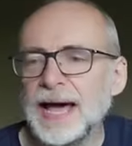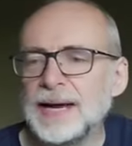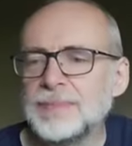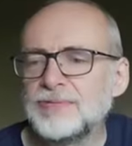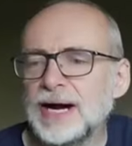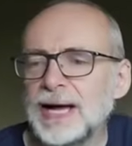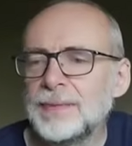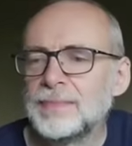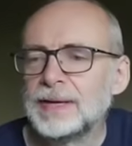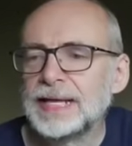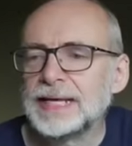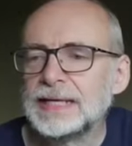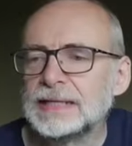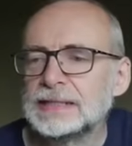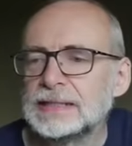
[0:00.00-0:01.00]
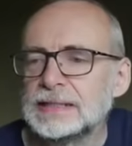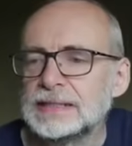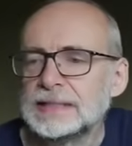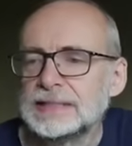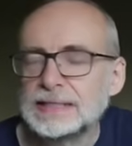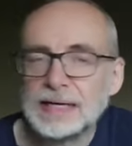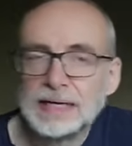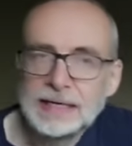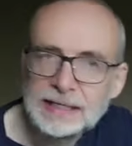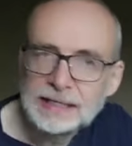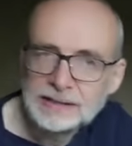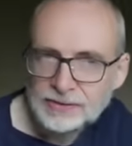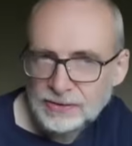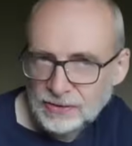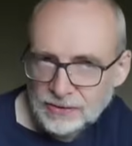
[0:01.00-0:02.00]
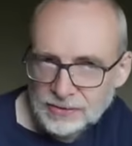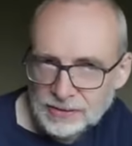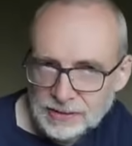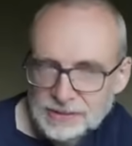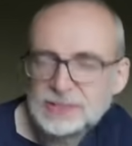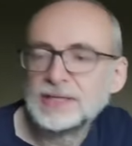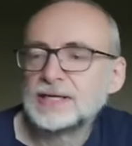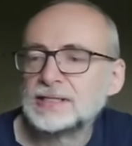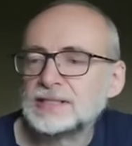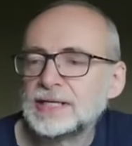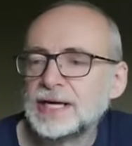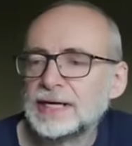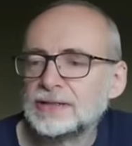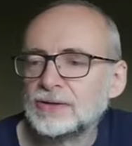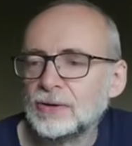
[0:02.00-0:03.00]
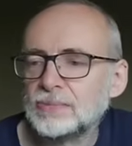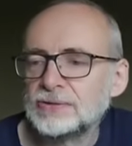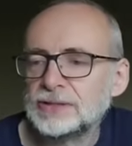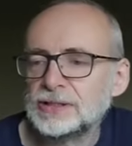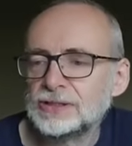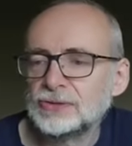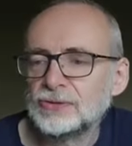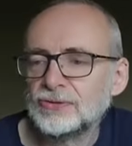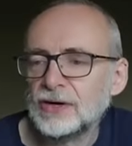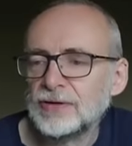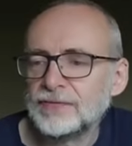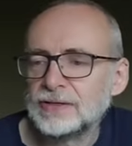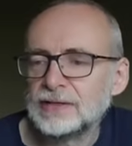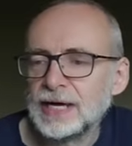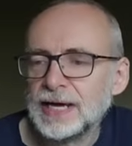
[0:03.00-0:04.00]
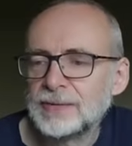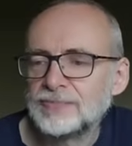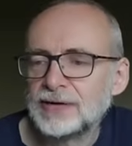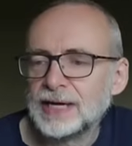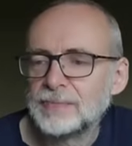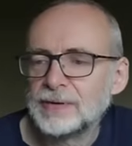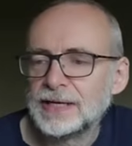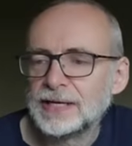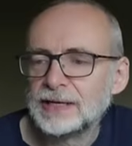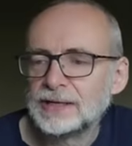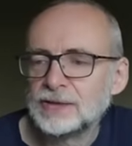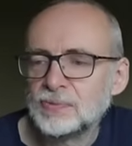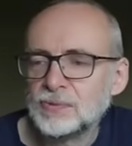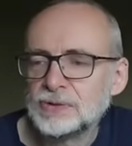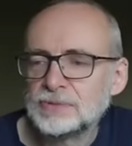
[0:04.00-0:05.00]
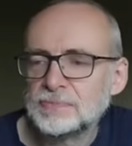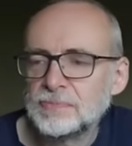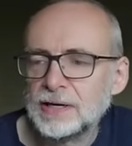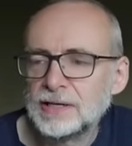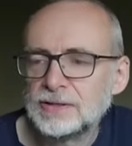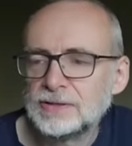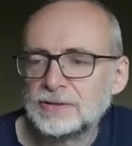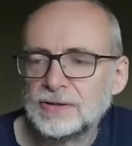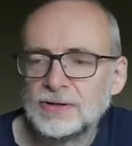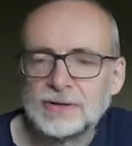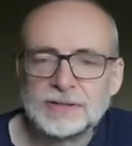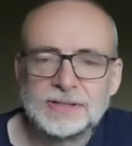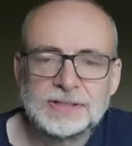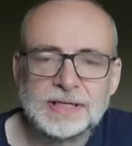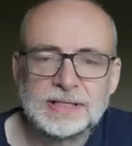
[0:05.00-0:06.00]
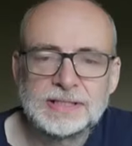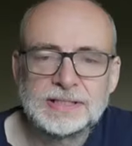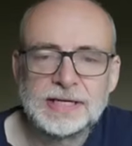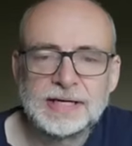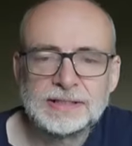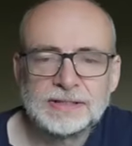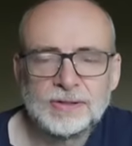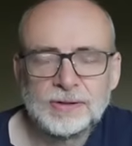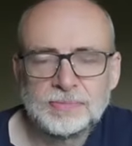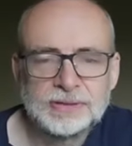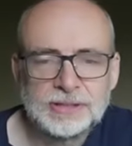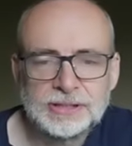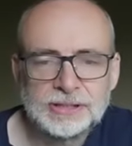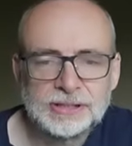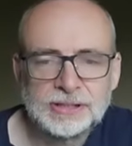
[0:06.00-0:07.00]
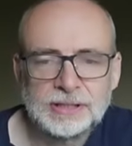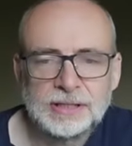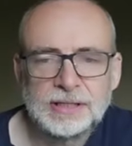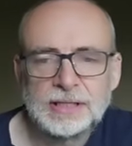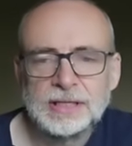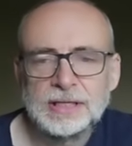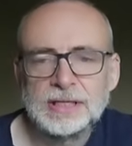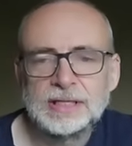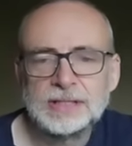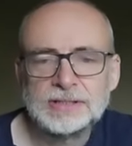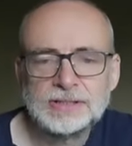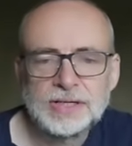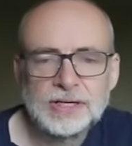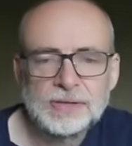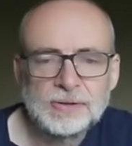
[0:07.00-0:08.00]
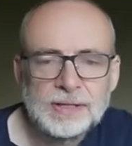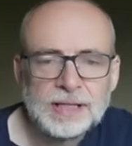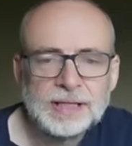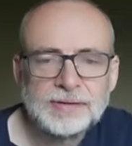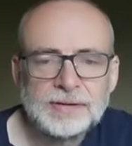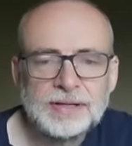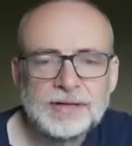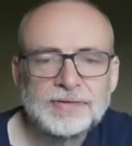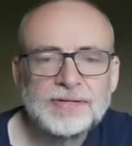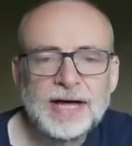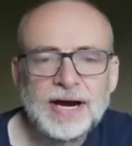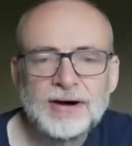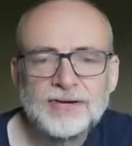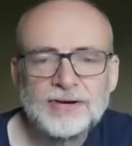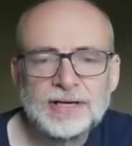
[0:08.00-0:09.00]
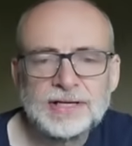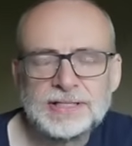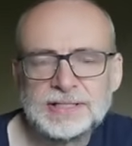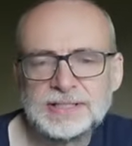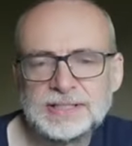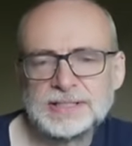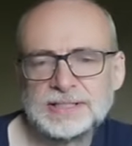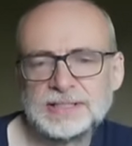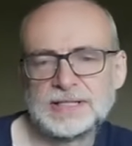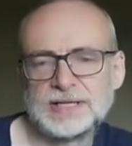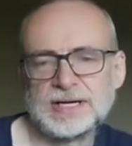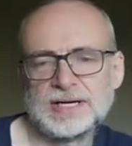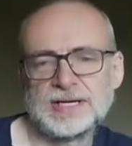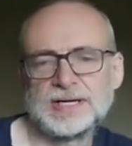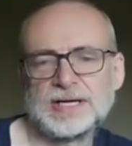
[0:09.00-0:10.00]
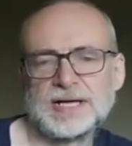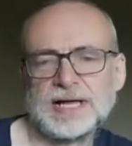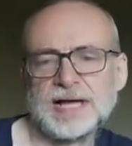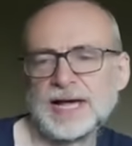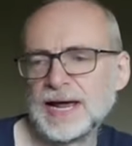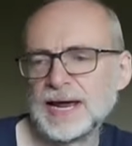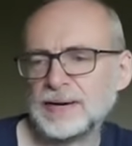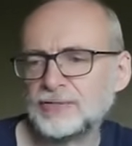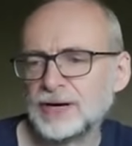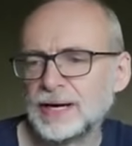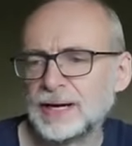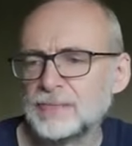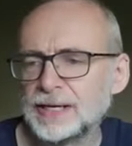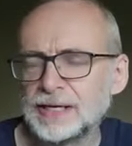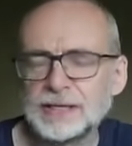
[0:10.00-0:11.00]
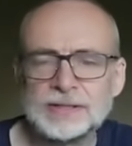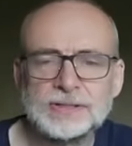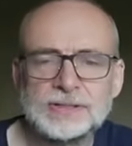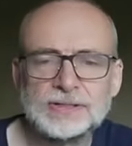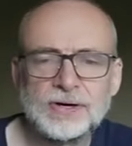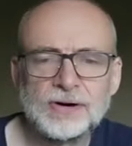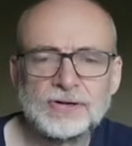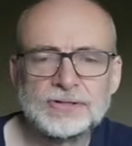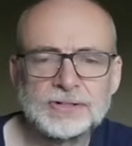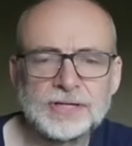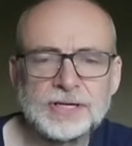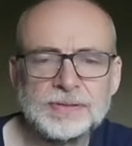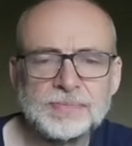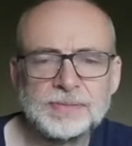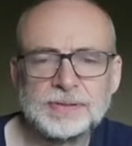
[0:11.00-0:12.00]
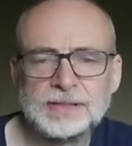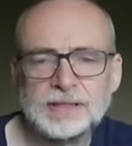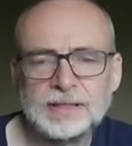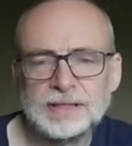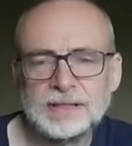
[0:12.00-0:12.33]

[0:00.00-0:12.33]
Abraham Lincoln died on a Sun Saturn opposition, or rather, Abraham Lincoln was murdered on a Sun Saturn opposition. So there is Abraham Lincoln's horoscope.